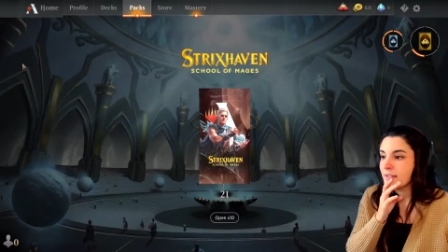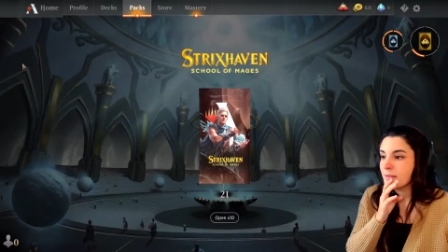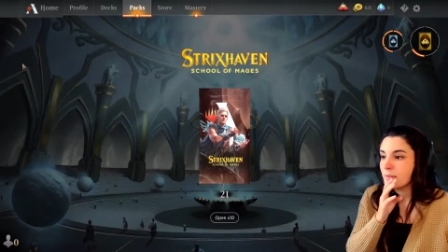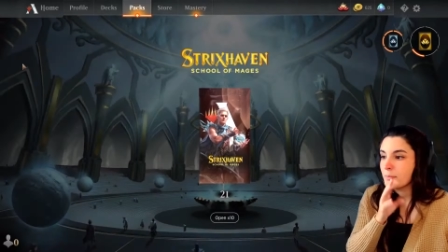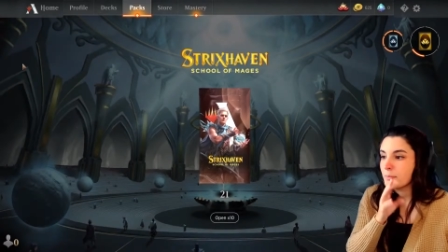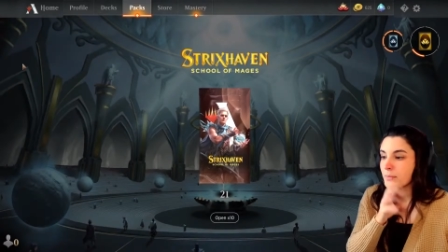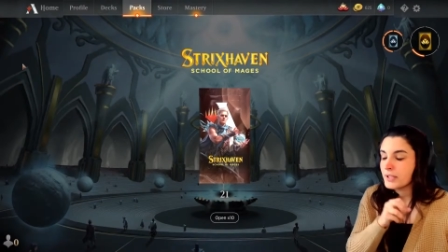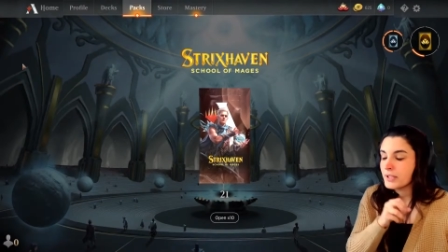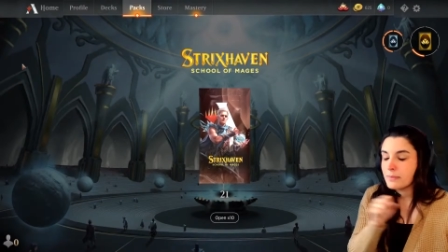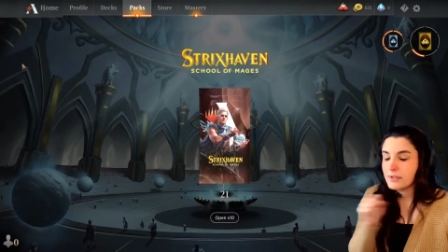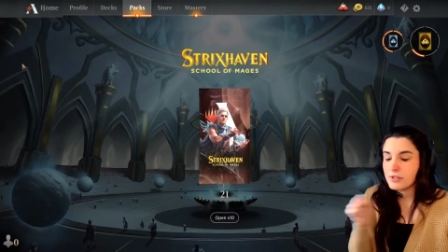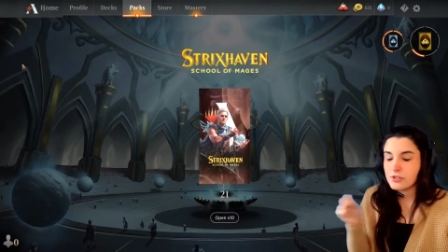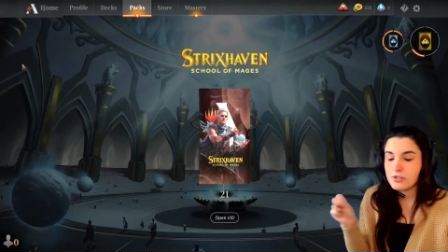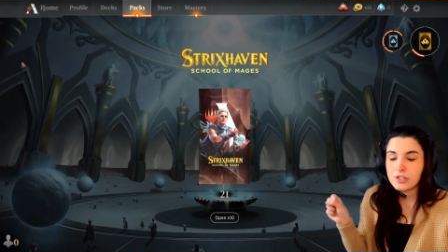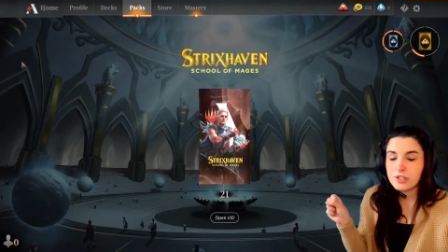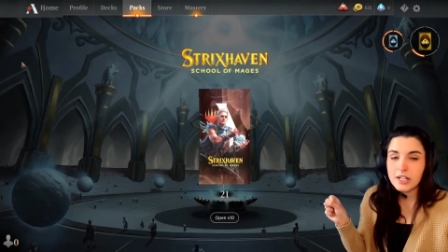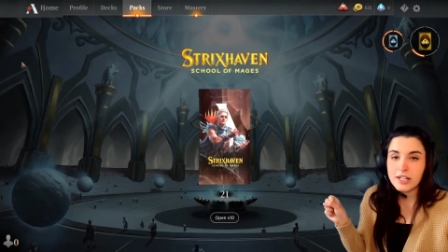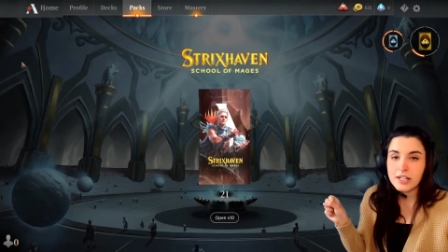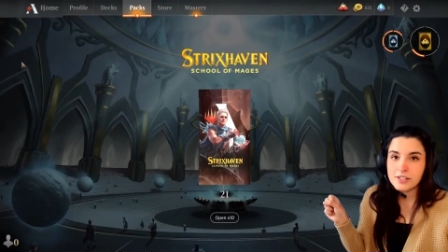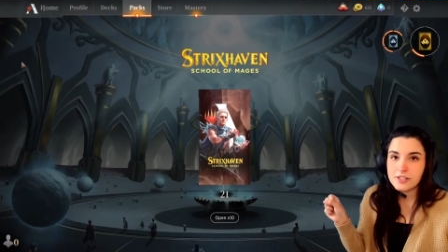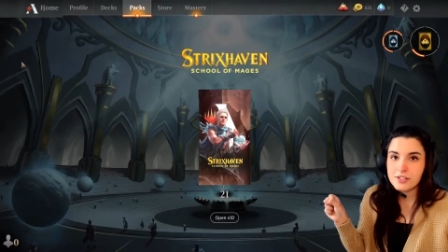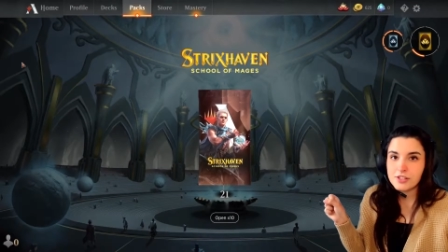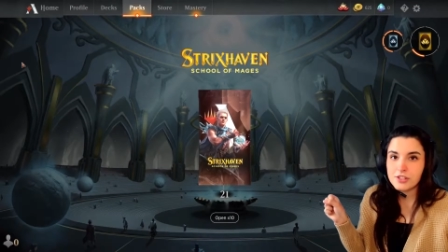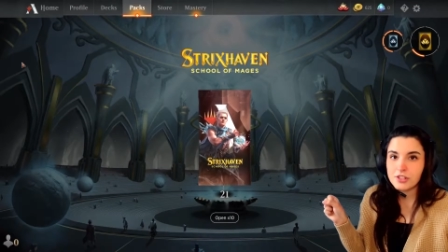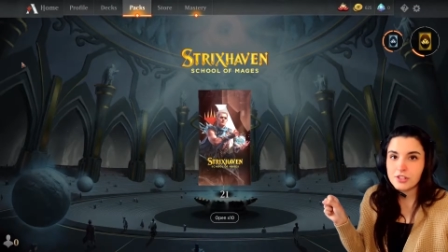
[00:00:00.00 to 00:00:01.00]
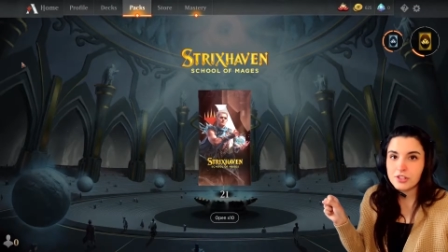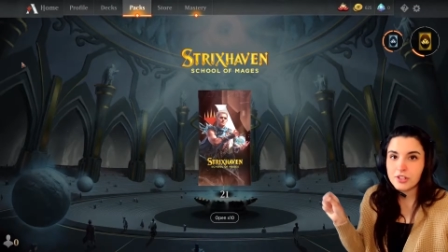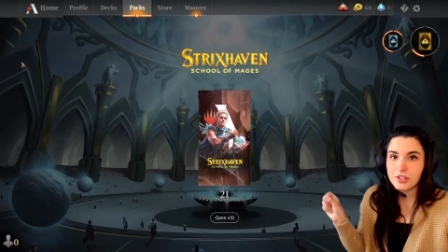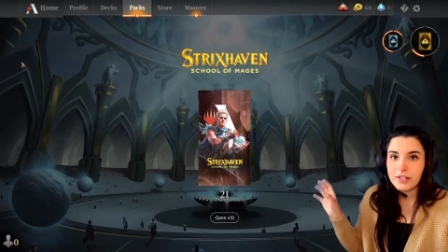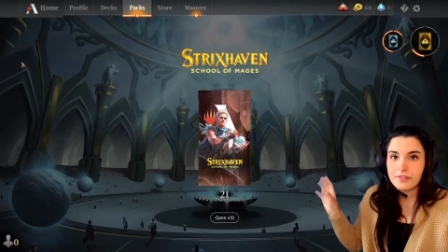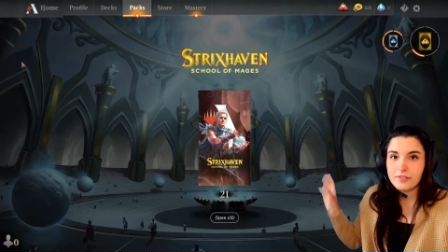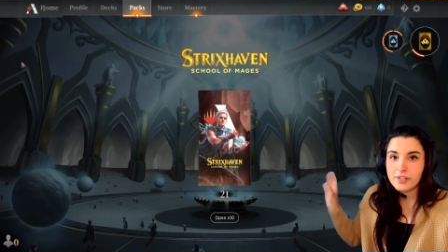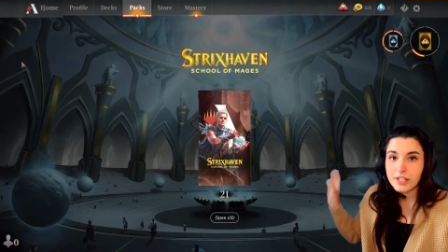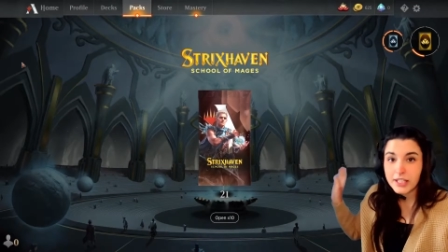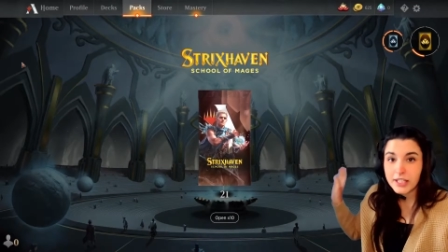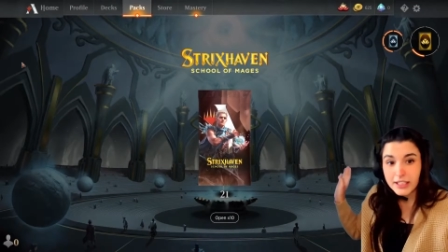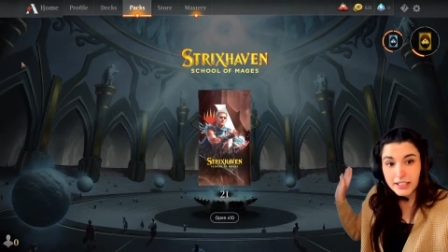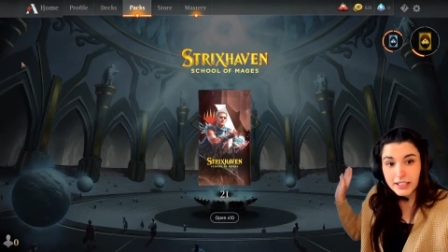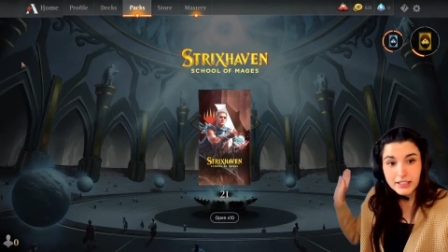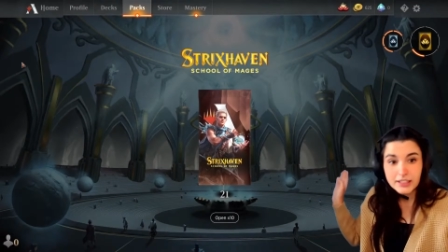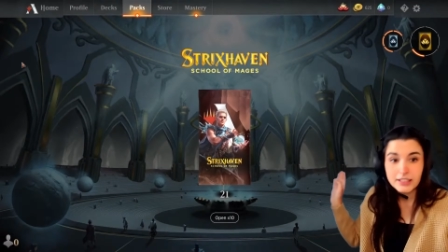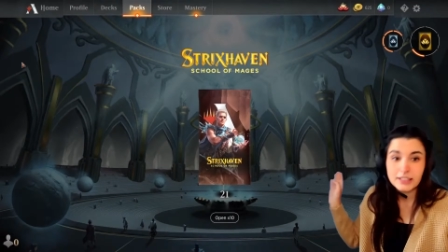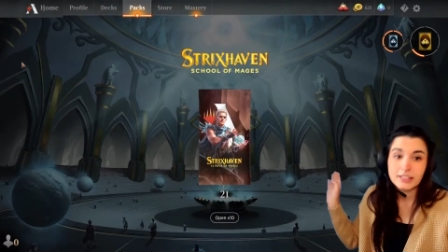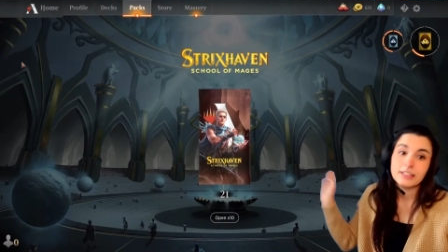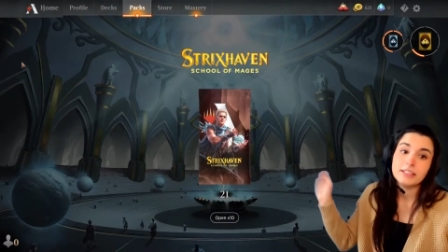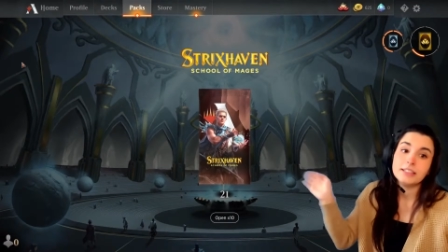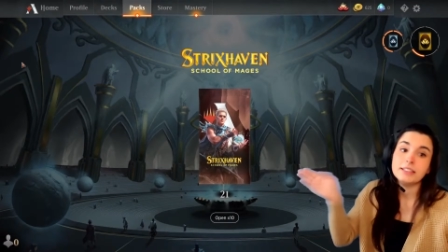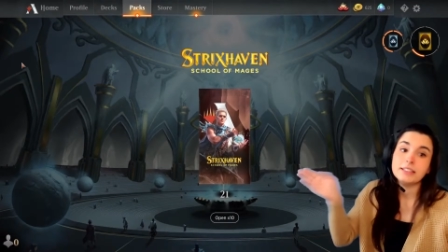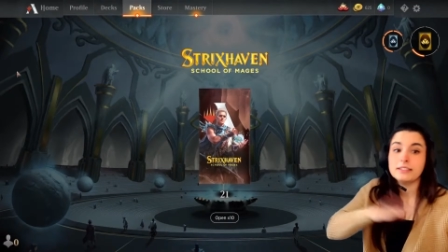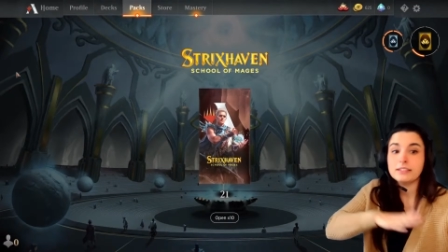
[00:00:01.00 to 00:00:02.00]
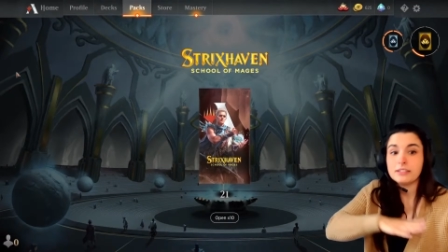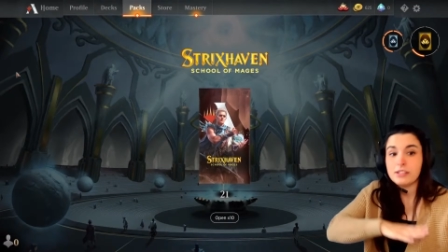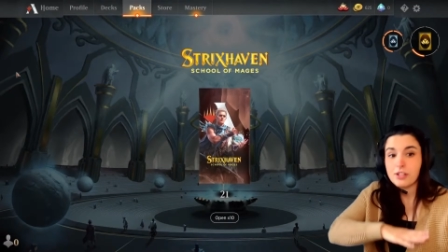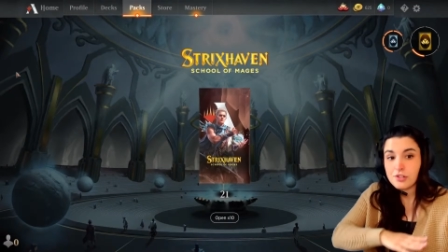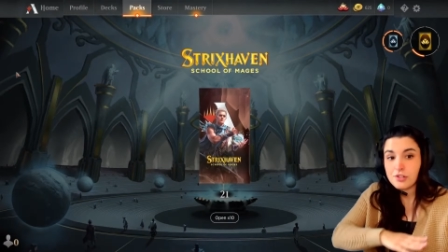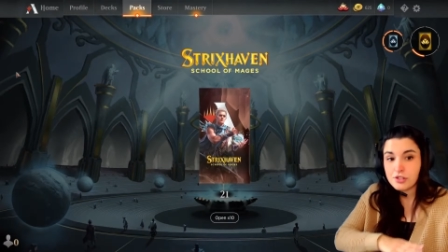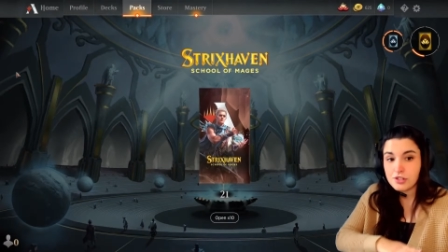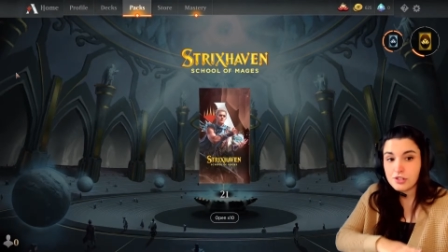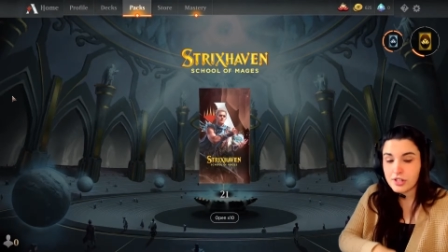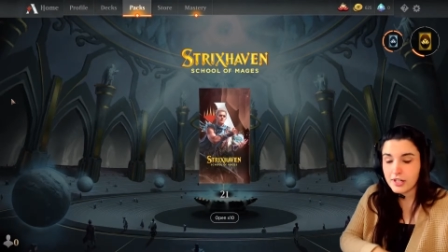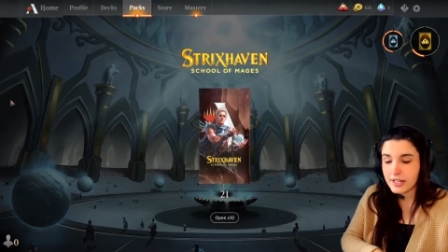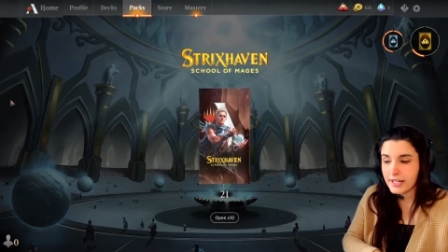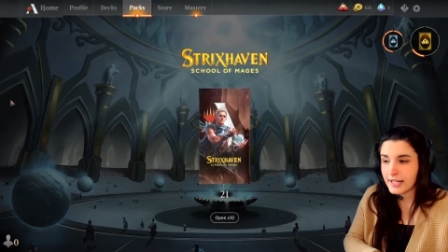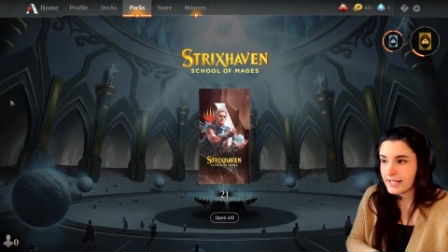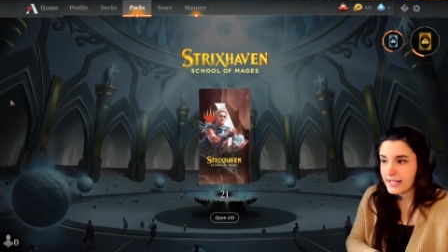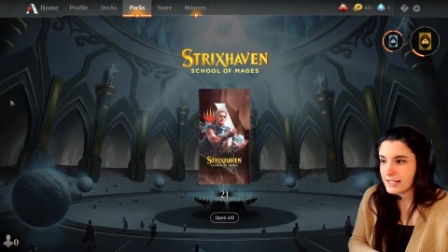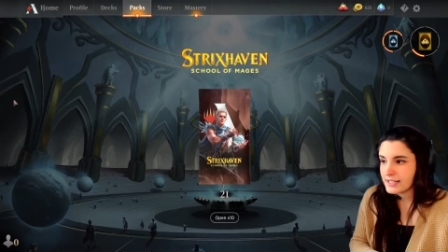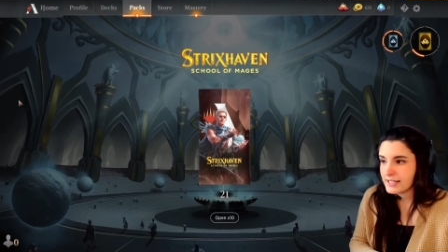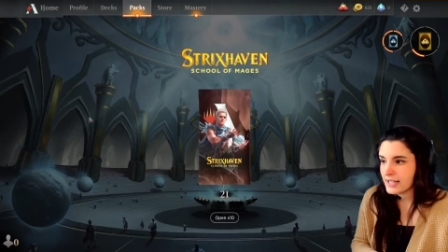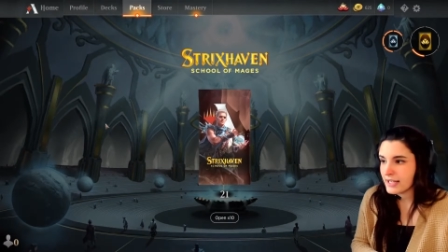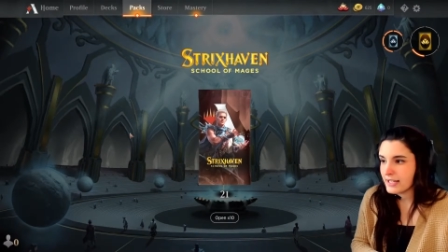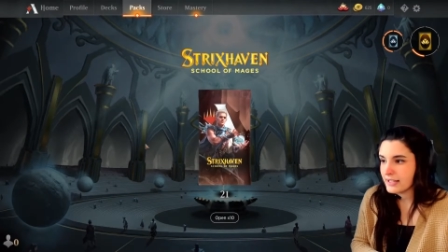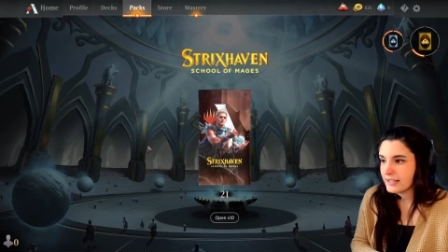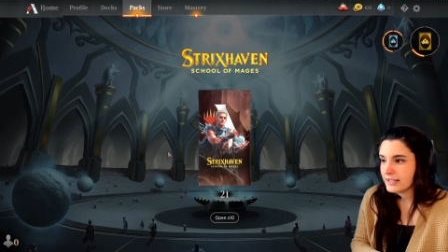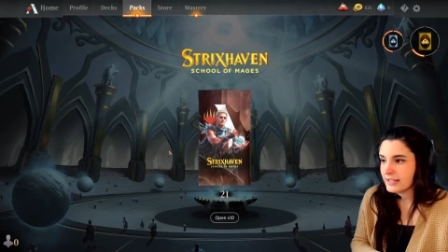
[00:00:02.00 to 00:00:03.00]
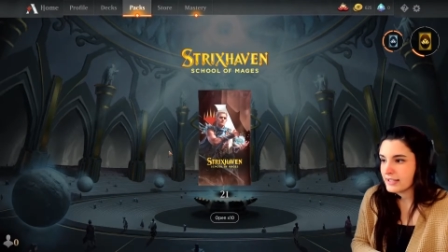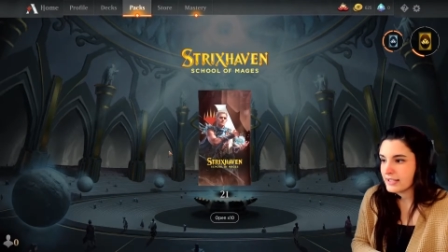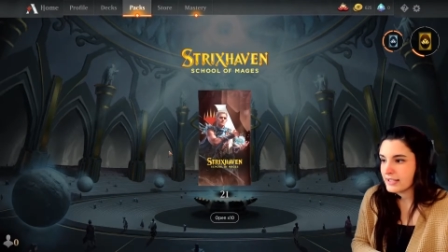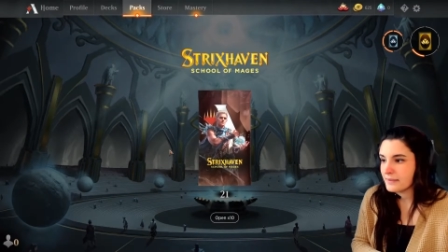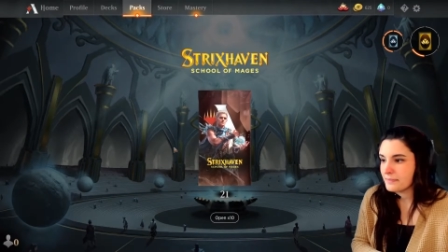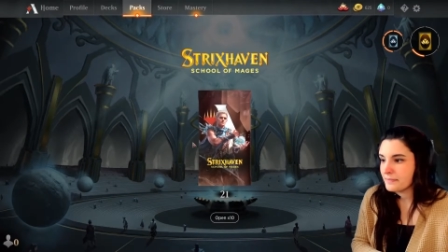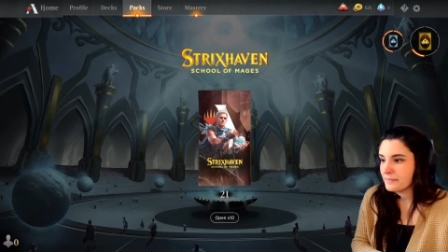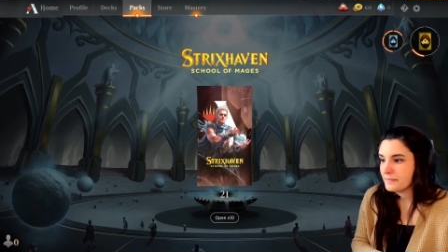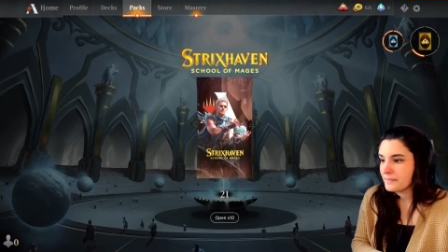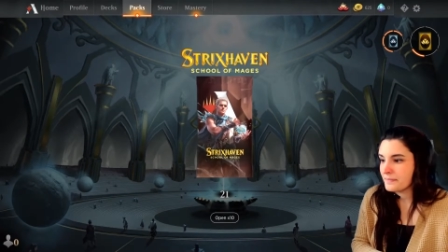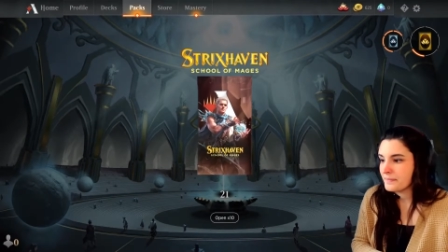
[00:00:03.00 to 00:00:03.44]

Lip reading: Put a bunch of cards in your graveyard, start exiling them.